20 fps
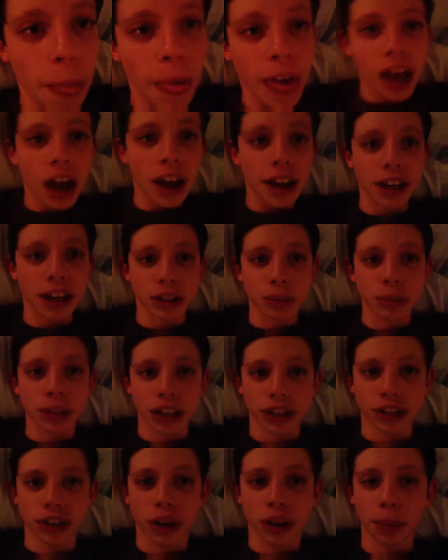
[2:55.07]
are. Yeah, it's on my
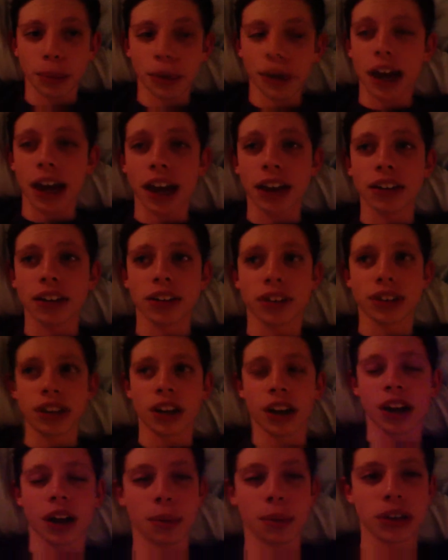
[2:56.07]
desktop, and
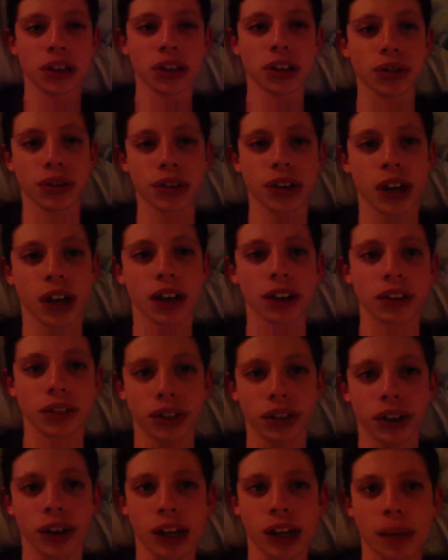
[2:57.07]
I'll be using that
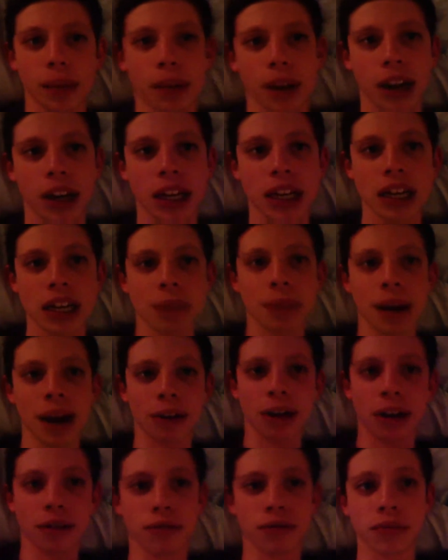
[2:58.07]
until I get my
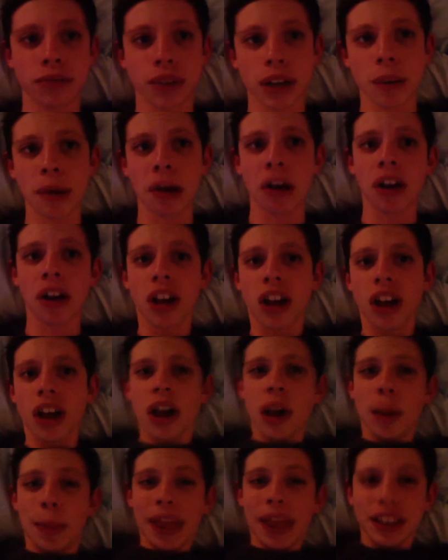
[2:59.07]
background from Robot.
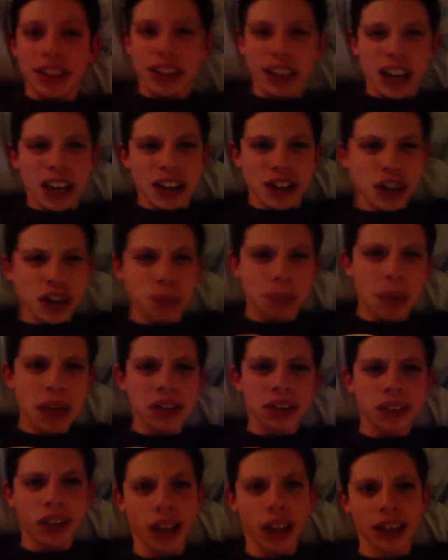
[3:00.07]
But that's it, guys, just
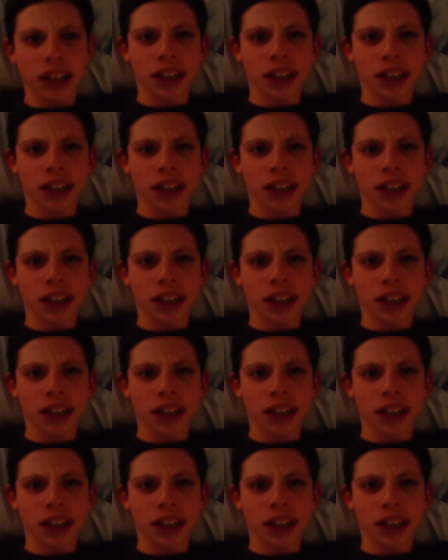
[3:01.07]
been like